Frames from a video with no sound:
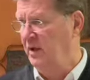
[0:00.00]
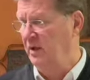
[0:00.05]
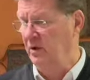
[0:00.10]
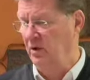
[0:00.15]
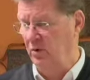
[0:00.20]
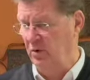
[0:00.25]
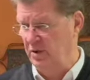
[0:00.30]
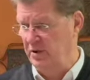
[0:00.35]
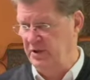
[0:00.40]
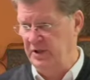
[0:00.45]
The
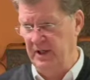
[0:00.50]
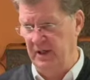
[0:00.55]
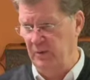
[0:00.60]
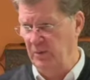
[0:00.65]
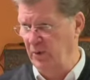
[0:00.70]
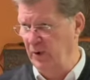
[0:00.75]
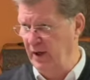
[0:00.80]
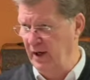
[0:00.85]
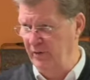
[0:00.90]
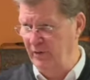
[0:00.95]
Lord said,
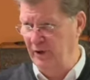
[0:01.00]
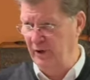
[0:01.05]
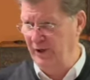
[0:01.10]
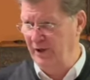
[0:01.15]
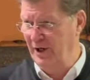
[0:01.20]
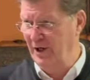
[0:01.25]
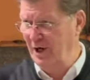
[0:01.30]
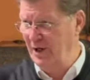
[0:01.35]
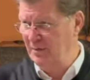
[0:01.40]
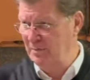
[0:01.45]
whenever
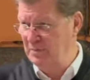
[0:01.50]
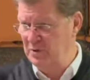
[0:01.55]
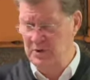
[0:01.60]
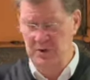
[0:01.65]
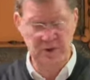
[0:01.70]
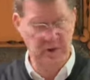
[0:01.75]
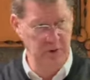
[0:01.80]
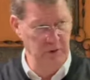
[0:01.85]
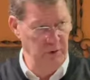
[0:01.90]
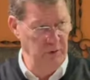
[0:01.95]
it comes,
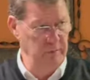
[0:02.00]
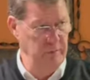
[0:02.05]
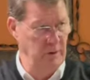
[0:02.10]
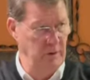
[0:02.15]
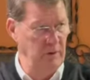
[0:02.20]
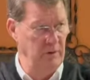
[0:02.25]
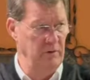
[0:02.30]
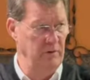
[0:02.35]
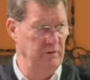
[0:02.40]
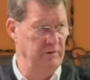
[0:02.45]
you
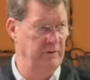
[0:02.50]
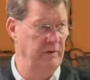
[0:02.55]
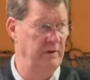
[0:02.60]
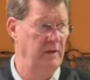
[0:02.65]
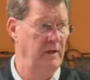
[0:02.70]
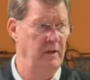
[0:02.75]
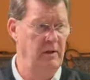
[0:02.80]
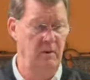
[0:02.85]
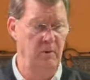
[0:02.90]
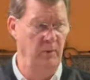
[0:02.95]
move.
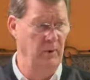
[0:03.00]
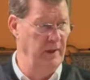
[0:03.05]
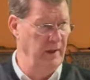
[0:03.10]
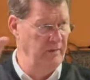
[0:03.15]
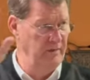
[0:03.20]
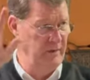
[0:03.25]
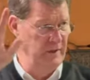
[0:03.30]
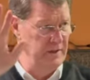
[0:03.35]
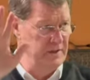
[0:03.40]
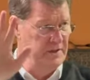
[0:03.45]

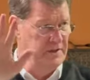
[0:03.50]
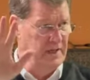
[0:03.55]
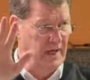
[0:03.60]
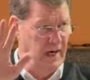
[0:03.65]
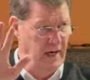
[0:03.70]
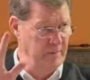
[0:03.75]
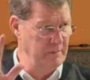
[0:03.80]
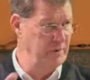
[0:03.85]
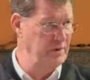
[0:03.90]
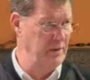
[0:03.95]
Whenever it
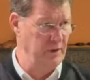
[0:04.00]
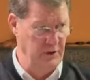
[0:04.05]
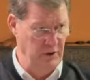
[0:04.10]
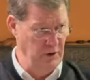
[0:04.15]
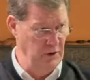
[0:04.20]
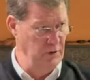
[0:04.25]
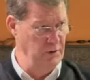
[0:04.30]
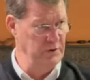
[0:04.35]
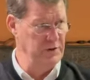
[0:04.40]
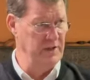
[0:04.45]
stops,
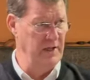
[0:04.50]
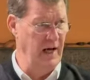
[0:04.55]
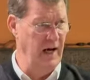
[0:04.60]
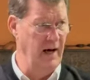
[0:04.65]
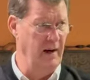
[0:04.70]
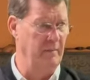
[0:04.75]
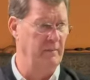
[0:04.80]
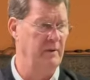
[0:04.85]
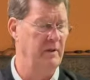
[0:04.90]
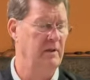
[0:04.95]
you
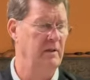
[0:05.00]
stop.